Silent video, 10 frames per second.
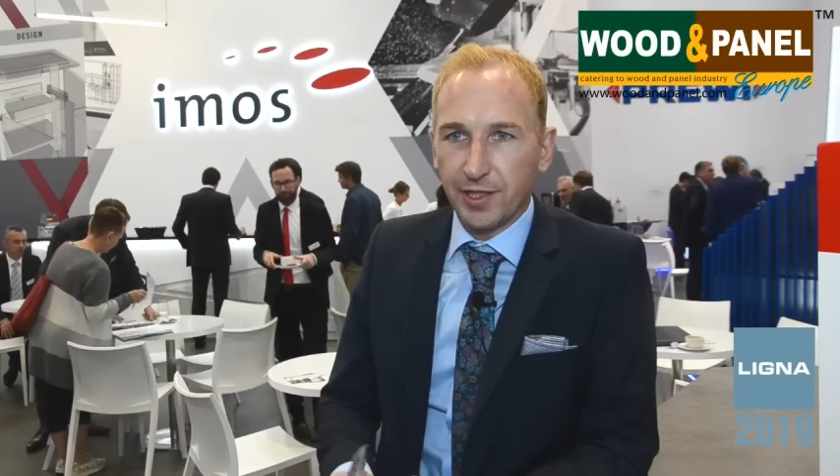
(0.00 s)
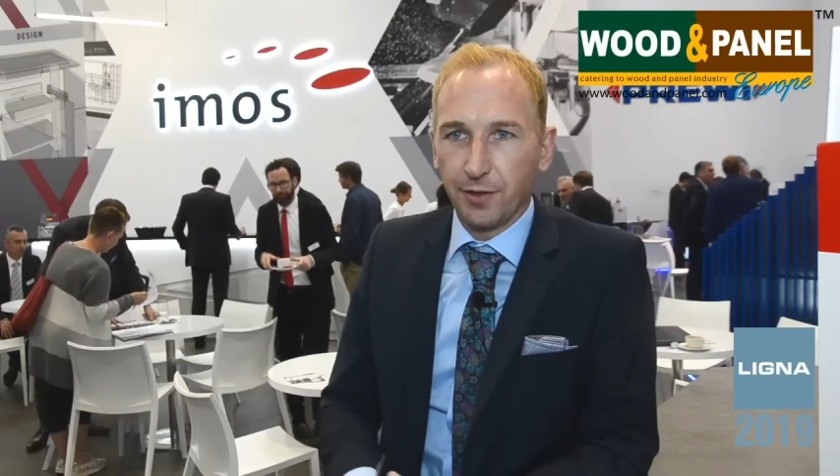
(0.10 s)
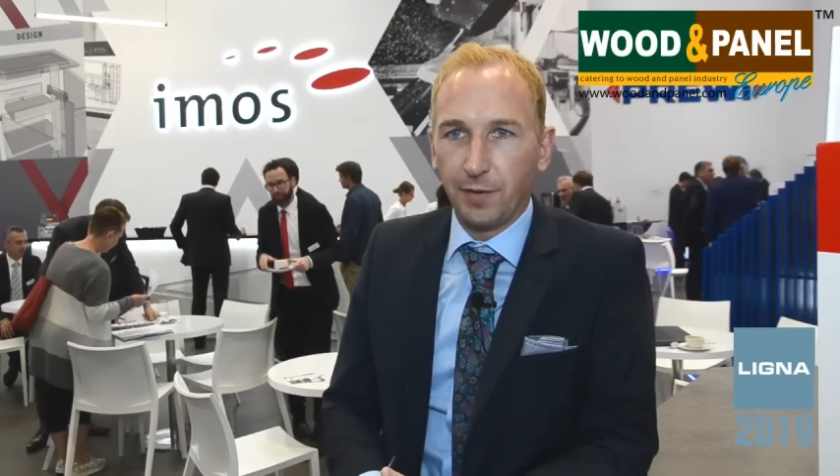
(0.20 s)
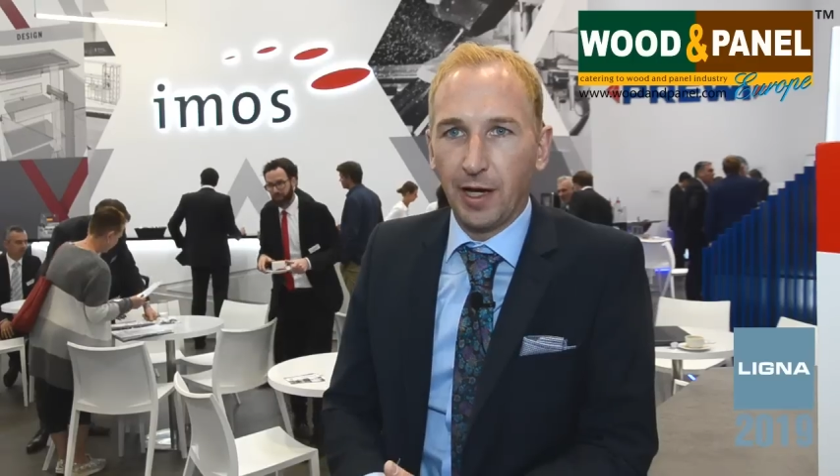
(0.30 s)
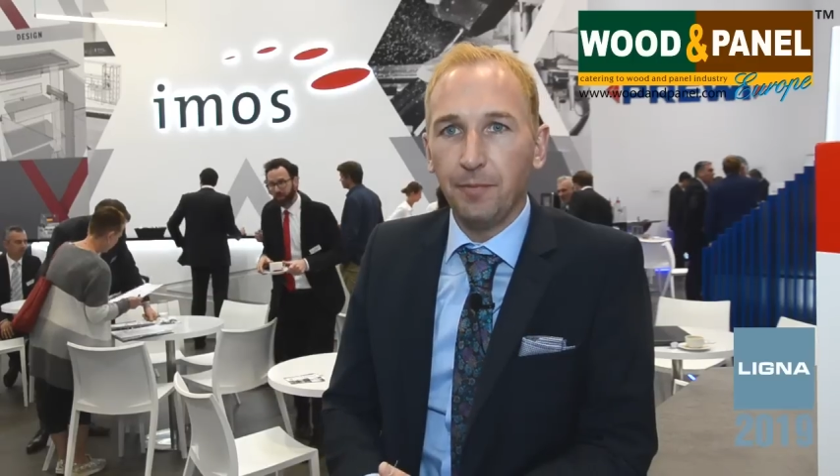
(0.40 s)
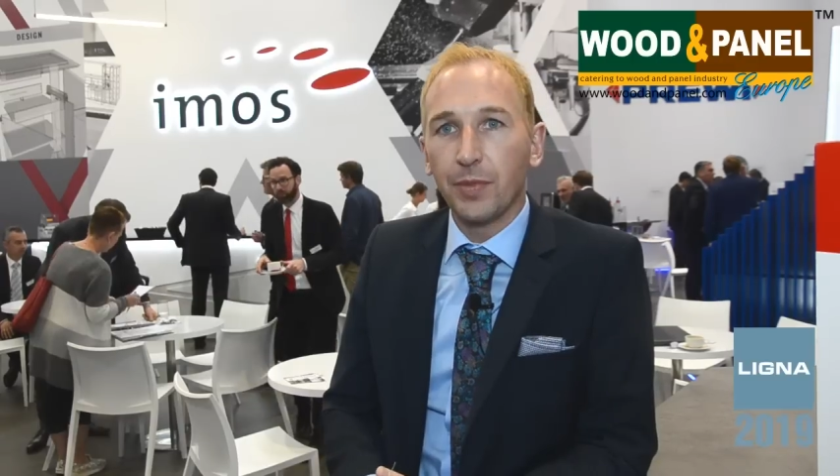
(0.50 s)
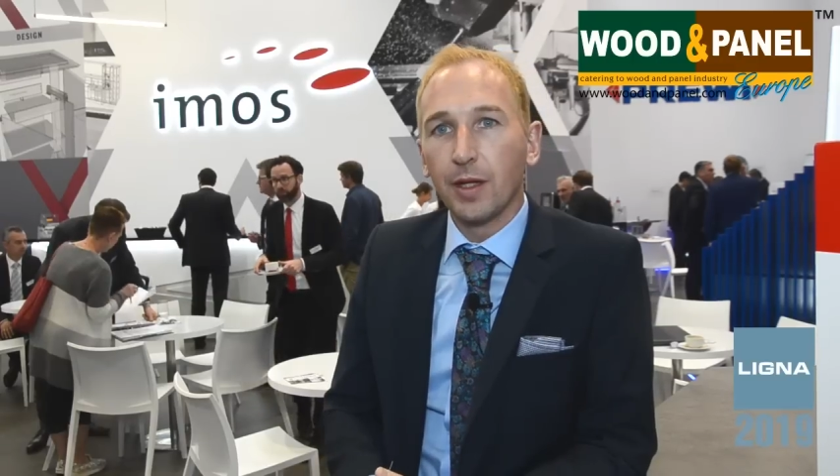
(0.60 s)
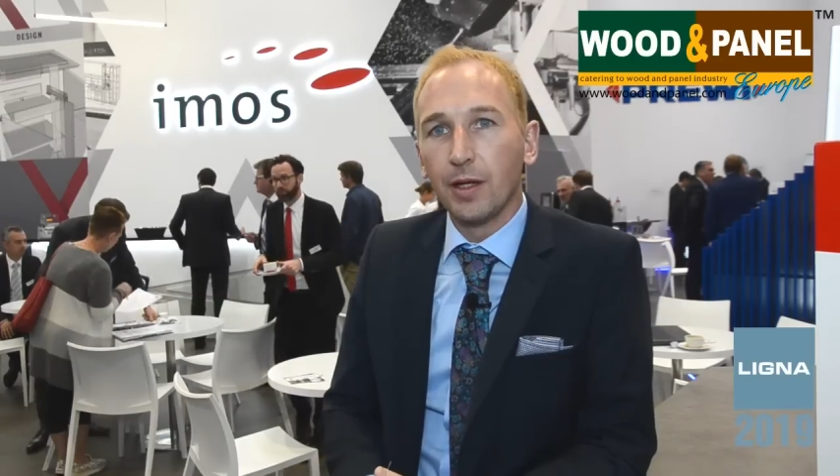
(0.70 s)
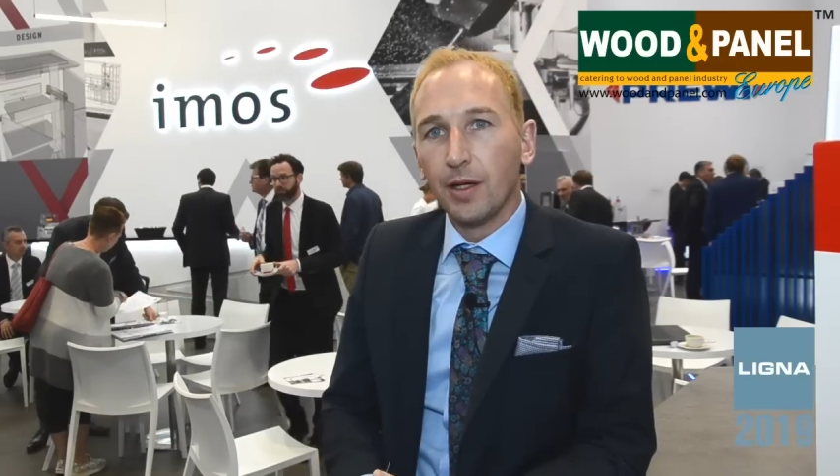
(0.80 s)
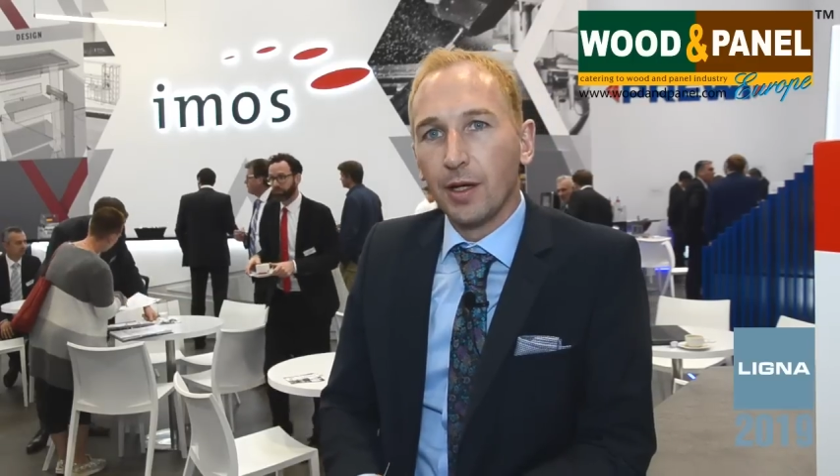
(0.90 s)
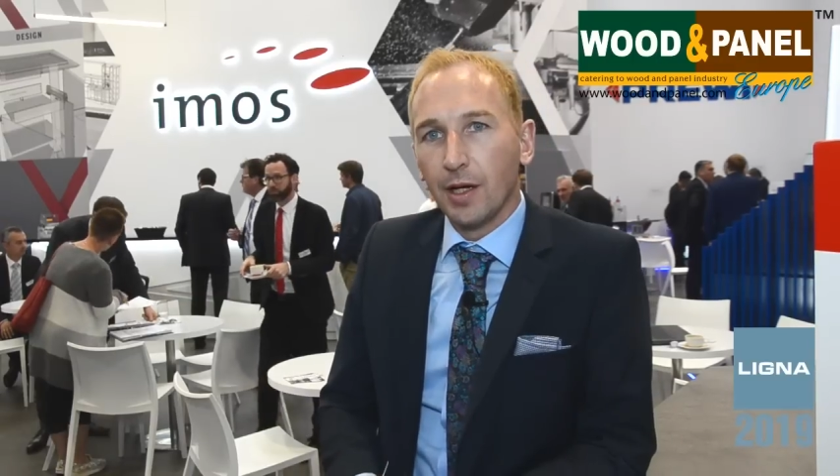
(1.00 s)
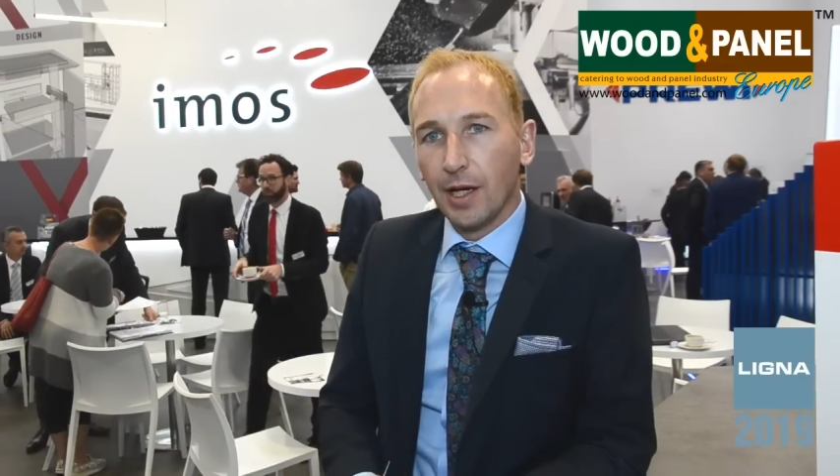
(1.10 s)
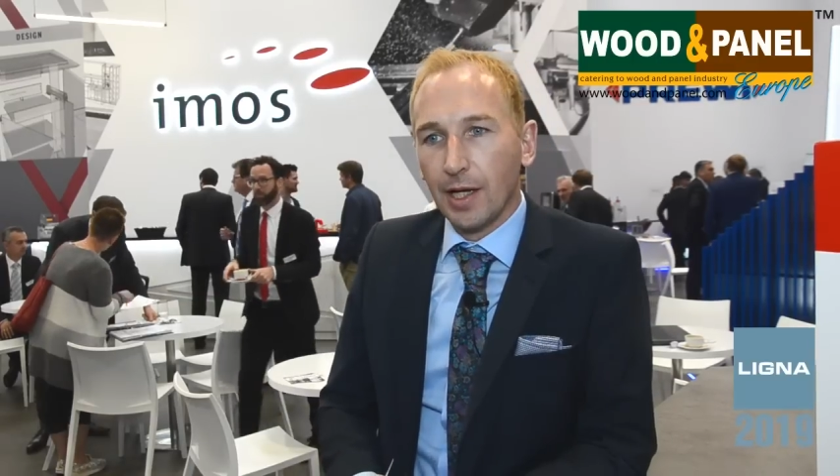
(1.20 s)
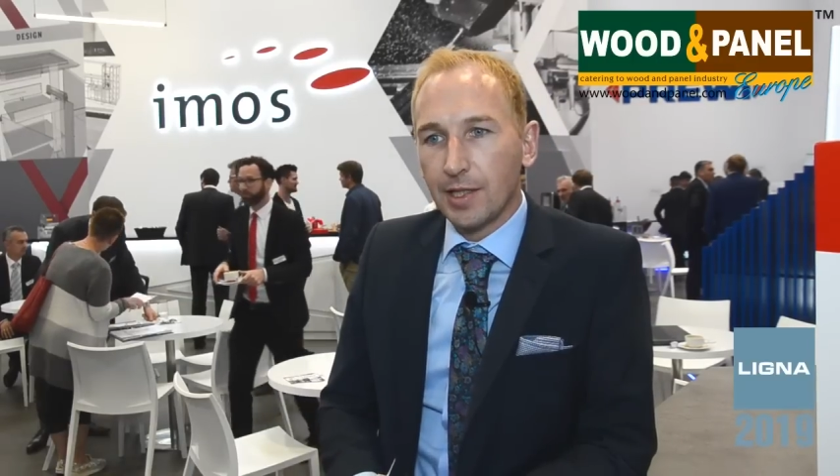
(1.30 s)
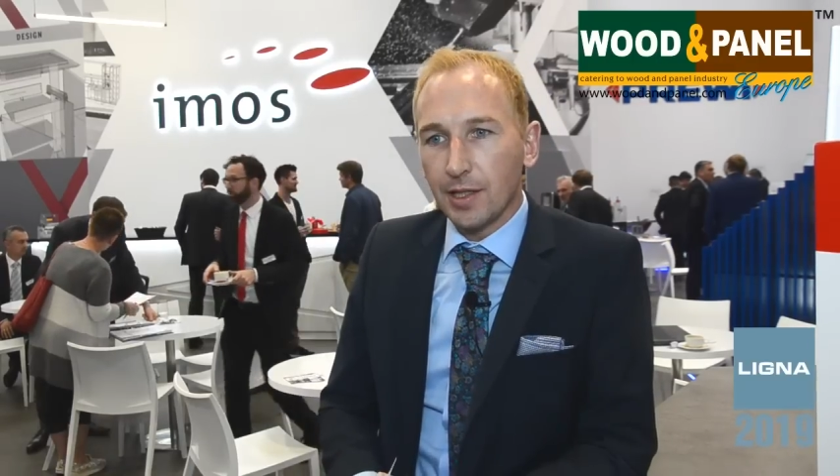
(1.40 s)
Safam,
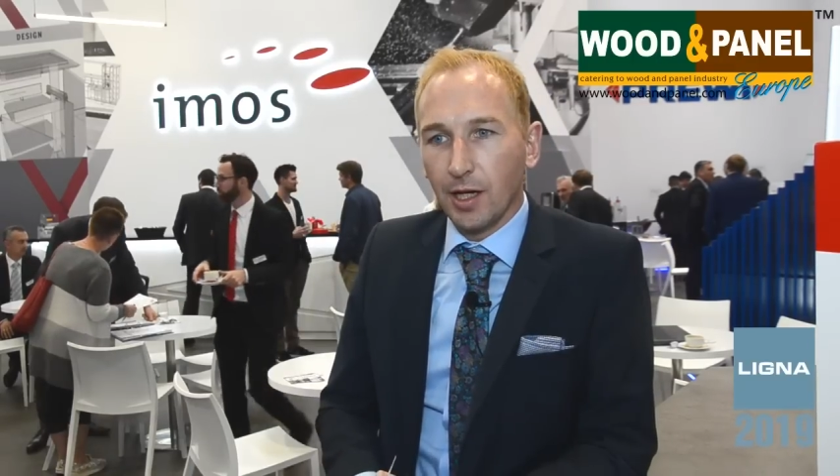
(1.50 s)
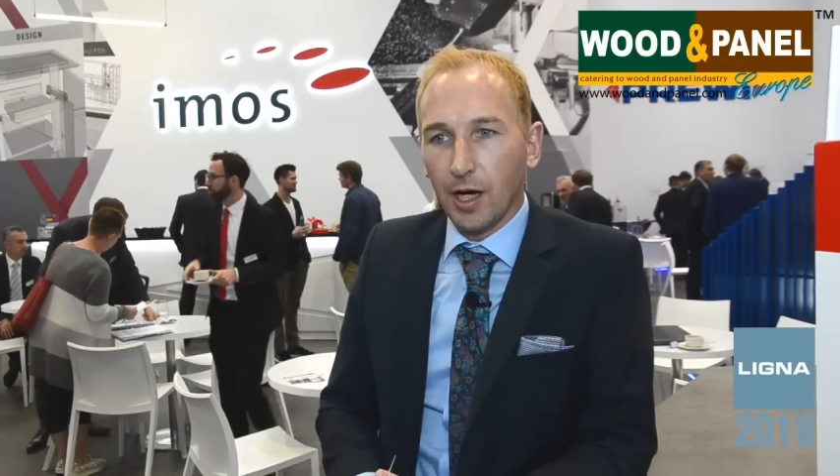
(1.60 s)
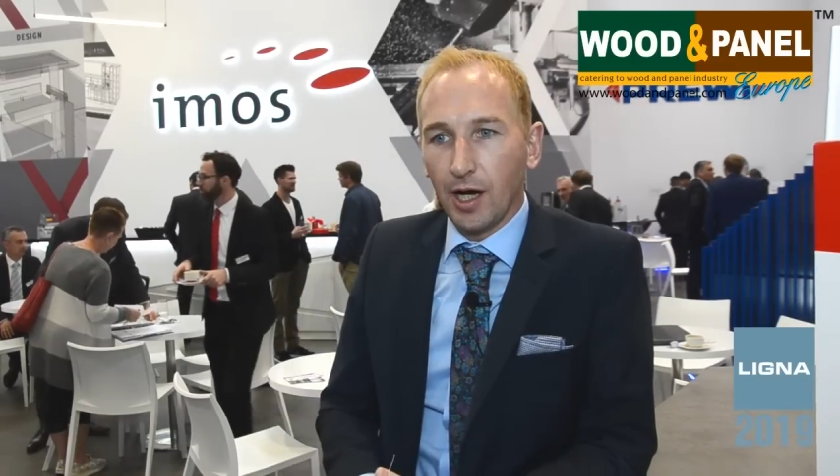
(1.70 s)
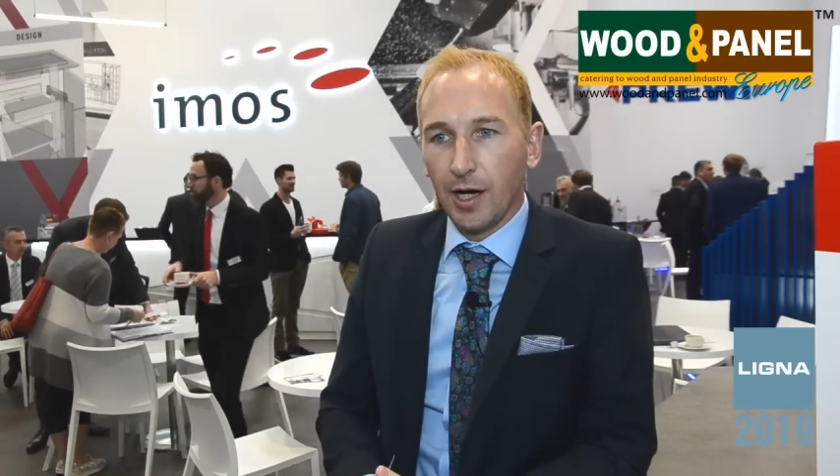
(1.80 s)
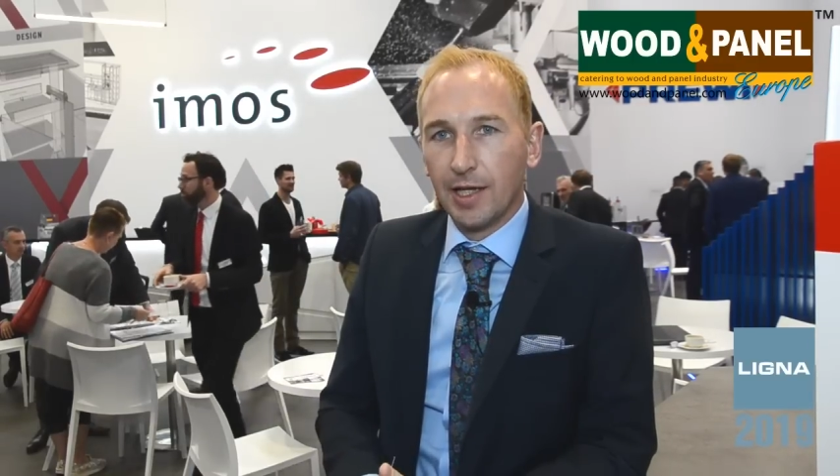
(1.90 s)
is uh,